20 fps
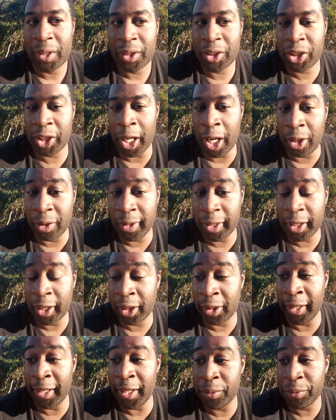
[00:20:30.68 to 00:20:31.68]
Kel and
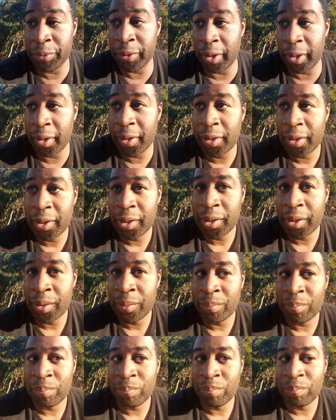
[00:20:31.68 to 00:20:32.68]
Khalifa.
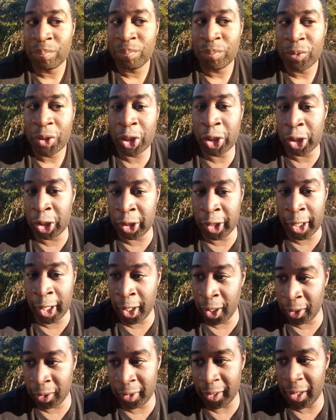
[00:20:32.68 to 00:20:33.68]

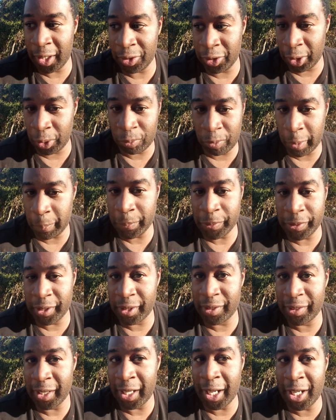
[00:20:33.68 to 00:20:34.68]
Clearly, they're
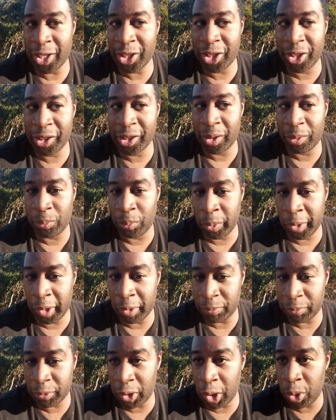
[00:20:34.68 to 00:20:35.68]
representations of what
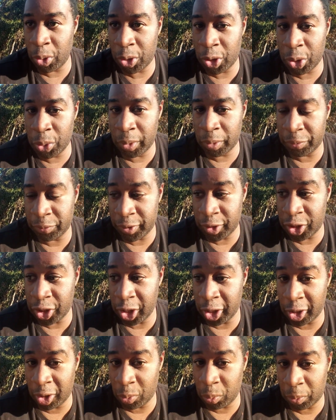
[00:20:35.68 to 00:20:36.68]
if Goku and
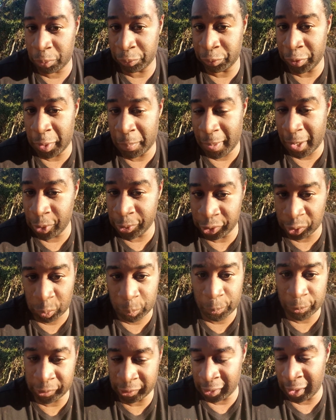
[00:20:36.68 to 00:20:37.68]
Vegeta were female
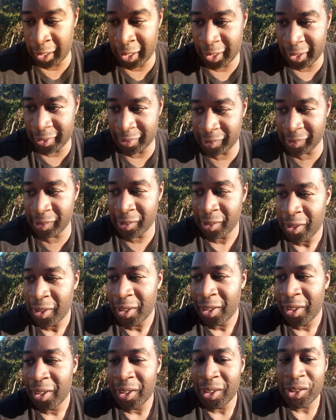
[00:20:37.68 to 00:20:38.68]
Super Saiyans.
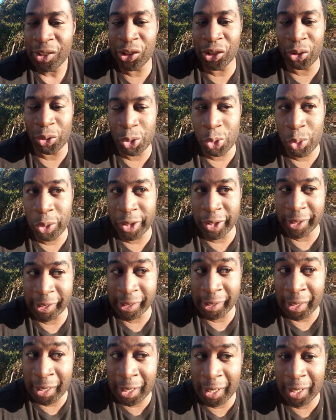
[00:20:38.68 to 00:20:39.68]
So you could
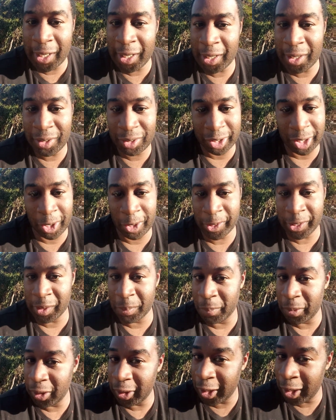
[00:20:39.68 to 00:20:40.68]
see there are
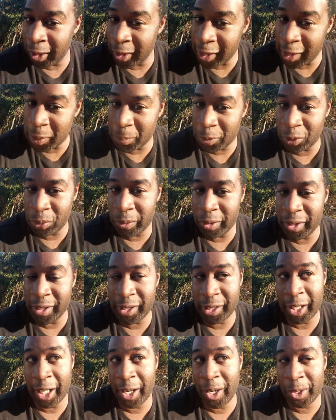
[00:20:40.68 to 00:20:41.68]
similarities between
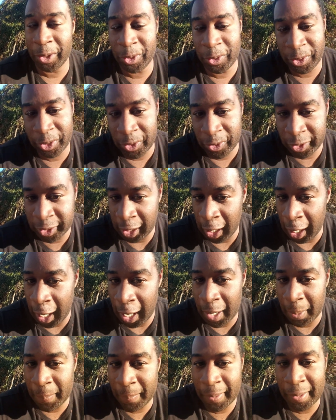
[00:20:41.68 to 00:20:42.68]
these characters. There's
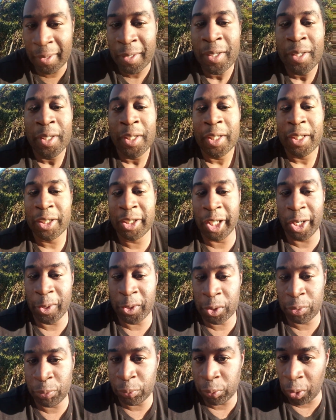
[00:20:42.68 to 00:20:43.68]
Cobbett,
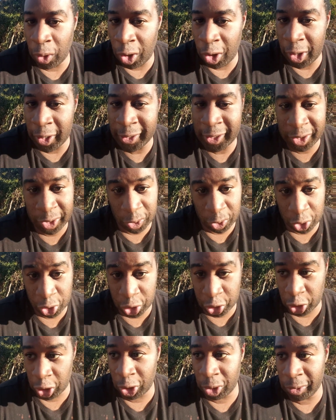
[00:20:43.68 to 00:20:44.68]
there's Frost, there's
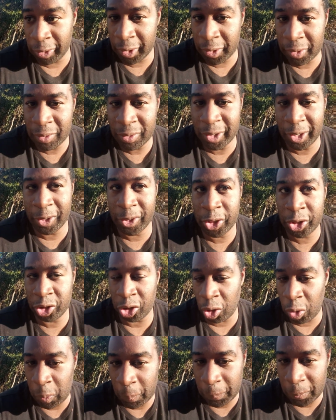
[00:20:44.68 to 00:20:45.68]
Jiren, there's
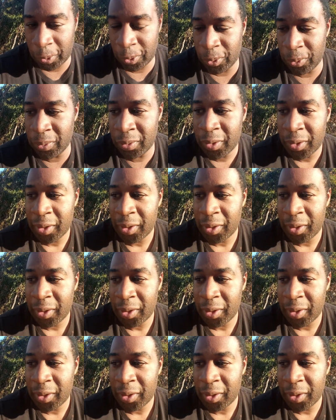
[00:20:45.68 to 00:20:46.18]
Topo,